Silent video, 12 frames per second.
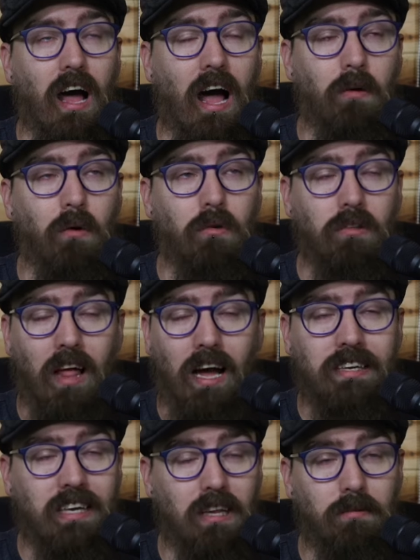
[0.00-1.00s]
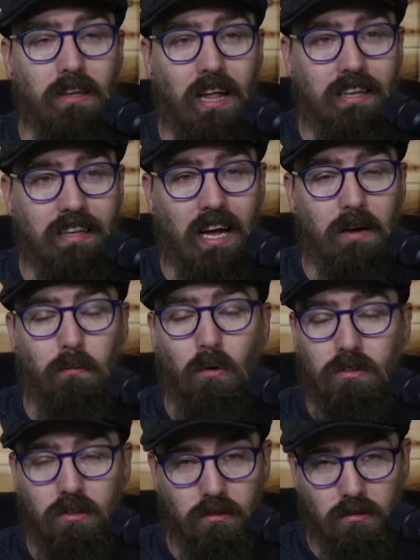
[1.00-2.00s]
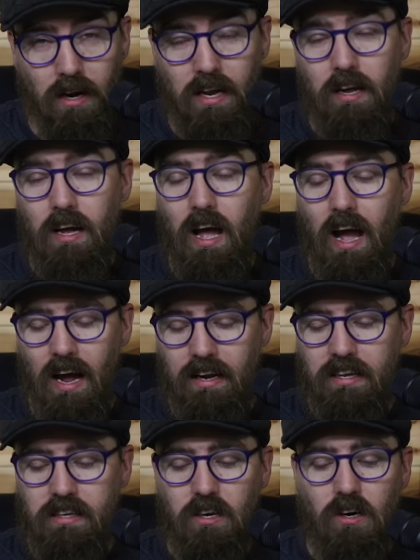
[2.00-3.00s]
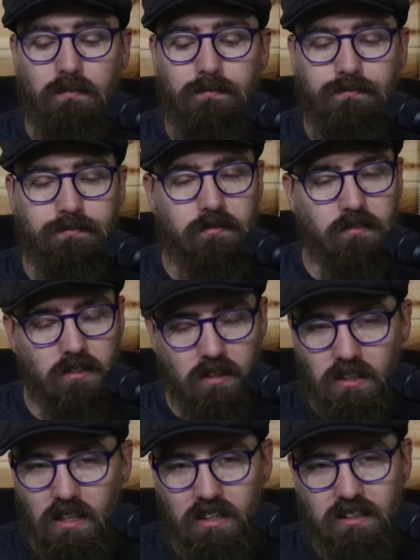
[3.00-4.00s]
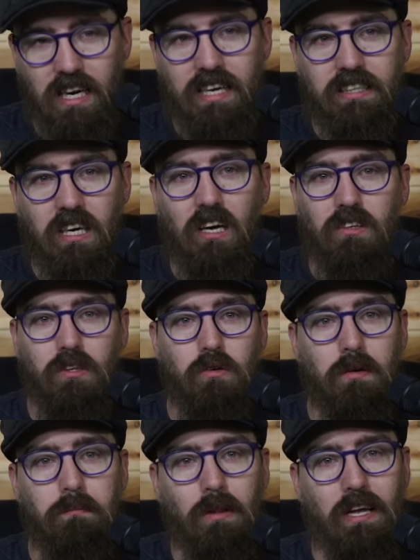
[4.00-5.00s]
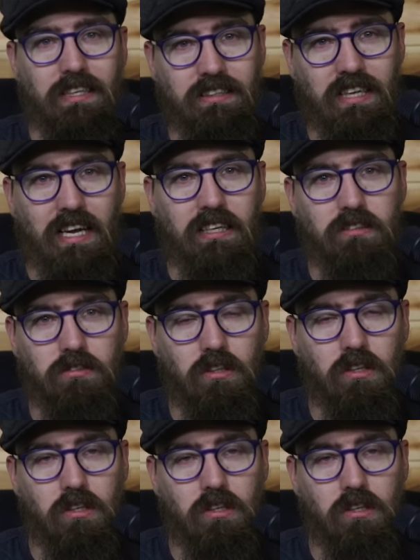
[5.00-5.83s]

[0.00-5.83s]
I won't lie, Chalobah last night wasn't great, and he got Shea Charles who can play a six.